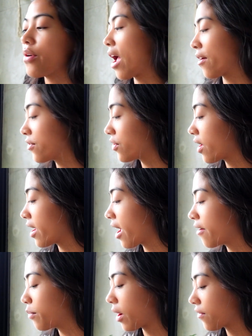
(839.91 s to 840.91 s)
after I
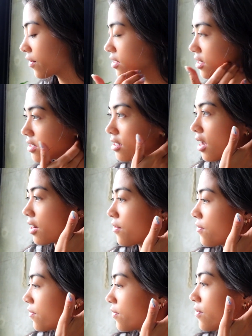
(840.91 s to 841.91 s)
have breakfast and kind
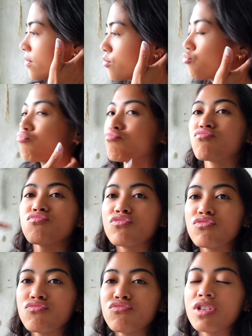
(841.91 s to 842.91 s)
of
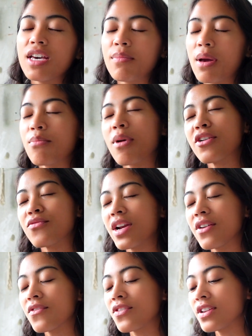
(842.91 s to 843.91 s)
get my mind
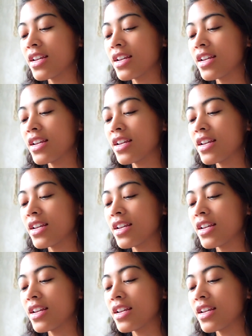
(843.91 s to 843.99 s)
ready for the